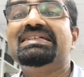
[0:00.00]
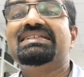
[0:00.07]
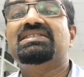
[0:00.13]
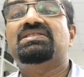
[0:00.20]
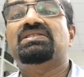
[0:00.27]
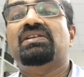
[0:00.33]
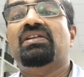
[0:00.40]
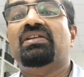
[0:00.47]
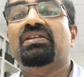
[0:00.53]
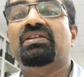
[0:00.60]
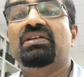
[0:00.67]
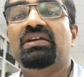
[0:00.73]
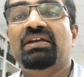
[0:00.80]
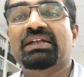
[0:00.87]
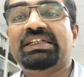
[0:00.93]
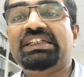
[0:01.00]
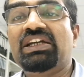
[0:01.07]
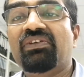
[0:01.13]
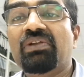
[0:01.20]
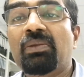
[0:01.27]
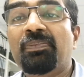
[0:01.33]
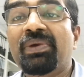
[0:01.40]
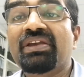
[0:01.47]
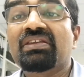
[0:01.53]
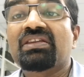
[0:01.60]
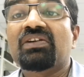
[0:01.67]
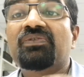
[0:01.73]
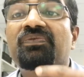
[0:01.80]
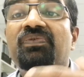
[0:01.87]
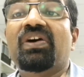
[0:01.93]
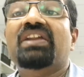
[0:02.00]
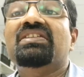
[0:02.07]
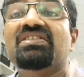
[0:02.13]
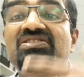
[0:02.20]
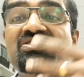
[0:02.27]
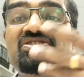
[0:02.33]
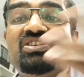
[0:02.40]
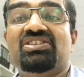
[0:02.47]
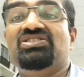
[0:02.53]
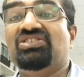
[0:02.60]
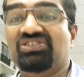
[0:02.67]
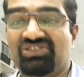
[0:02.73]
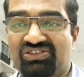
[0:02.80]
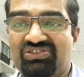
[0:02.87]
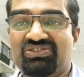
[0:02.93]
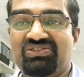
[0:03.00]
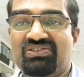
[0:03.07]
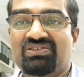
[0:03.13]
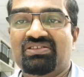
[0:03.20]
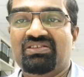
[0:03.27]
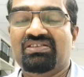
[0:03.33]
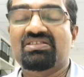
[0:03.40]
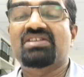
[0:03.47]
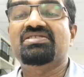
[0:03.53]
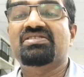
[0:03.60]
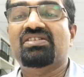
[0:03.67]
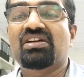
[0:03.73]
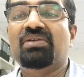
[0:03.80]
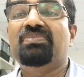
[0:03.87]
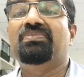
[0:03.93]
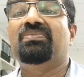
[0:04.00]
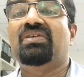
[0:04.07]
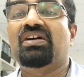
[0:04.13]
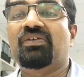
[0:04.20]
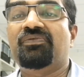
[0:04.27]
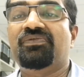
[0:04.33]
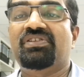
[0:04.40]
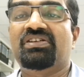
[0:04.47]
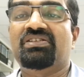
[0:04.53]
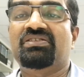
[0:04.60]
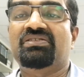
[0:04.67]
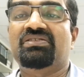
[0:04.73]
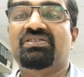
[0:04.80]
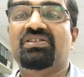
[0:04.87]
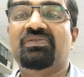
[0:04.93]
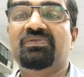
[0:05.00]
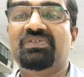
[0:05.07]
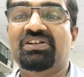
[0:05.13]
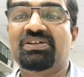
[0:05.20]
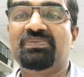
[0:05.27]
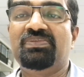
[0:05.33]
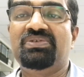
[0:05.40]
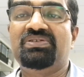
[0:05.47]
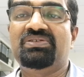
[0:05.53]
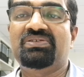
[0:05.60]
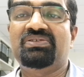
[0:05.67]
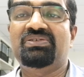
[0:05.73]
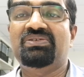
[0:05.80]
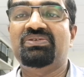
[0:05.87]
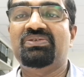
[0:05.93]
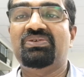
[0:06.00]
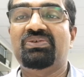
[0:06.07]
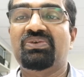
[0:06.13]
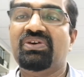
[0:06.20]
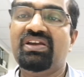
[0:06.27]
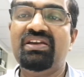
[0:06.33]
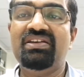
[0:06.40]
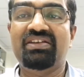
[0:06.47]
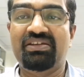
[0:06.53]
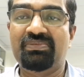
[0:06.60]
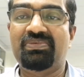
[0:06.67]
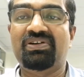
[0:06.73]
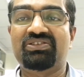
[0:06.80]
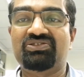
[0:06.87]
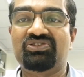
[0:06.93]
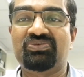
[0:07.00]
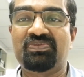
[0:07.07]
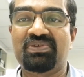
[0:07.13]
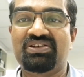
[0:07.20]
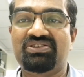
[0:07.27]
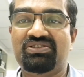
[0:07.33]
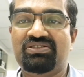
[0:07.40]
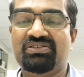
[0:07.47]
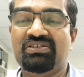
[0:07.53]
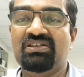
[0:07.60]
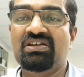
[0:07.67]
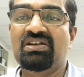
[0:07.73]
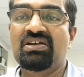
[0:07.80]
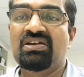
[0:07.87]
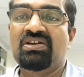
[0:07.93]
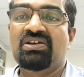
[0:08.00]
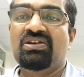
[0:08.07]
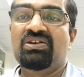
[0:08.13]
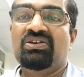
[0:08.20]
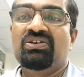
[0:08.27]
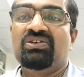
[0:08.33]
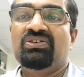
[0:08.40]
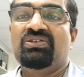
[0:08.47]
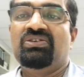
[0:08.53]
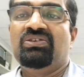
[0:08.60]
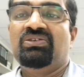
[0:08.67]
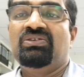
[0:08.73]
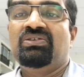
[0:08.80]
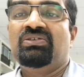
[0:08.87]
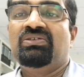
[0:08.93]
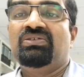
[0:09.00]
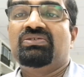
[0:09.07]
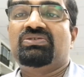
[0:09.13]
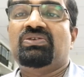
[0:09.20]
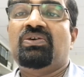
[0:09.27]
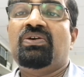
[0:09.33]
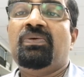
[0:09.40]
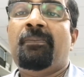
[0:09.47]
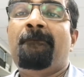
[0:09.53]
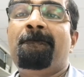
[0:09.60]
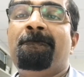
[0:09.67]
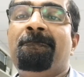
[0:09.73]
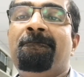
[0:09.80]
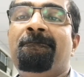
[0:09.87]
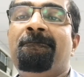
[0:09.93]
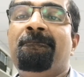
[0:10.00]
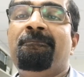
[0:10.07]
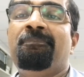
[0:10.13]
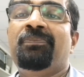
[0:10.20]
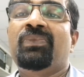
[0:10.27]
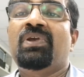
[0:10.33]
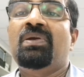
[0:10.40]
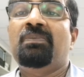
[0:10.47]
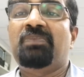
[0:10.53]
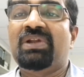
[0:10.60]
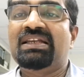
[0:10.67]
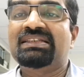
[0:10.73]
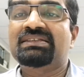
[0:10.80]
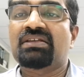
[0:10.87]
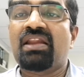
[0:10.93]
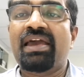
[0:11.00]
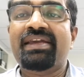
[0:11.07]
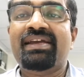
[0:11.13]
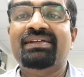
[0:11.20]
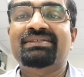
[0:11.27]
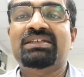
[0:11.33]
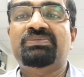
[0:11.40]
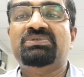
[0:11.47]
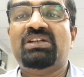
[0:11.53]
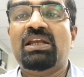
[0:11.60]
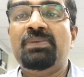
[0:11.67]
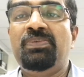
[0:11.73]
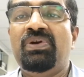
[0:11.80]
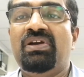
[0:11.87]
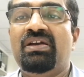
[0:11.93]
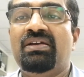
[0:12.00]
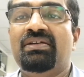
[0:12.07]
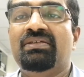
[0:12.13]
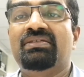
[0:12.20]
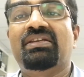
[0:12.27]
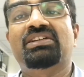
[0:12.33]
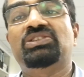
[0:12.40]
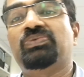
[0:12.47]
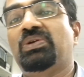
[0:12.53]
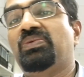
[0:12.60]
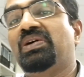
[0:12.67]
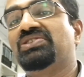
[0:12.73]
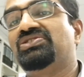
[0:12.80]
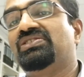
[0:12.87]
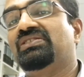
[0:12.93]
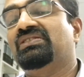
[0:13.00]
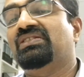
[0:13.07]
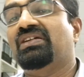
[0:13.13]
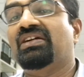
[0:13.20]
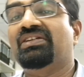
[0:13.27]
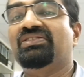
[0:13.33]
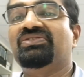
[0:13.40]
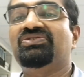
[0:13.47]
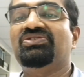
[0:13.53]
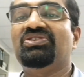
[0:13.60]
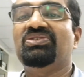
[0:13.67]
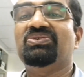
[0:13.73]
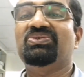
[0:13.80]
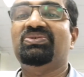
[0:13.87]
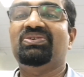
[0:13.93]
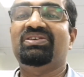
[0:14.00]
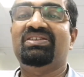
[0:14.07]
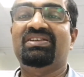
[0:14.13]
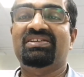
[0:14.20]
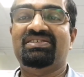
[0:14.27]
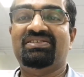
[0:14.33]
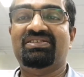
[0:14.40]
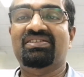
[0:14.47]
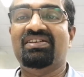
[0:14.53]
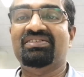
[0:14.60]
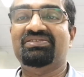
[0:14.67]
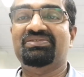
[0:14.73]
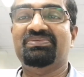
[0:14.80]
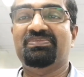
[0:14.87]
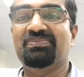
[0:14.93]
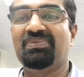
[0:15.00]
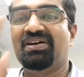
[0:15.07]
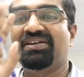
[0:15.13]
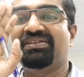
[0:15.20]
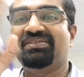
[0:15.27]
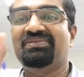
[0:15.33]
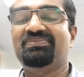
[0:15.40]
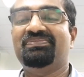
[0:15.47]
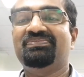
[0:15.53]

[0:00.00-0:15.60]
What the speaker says: still developing the further stages that come after the verb, okay, in parts of speech. So please like and subscribe. Thanks for watching and see you in the next class. Bye.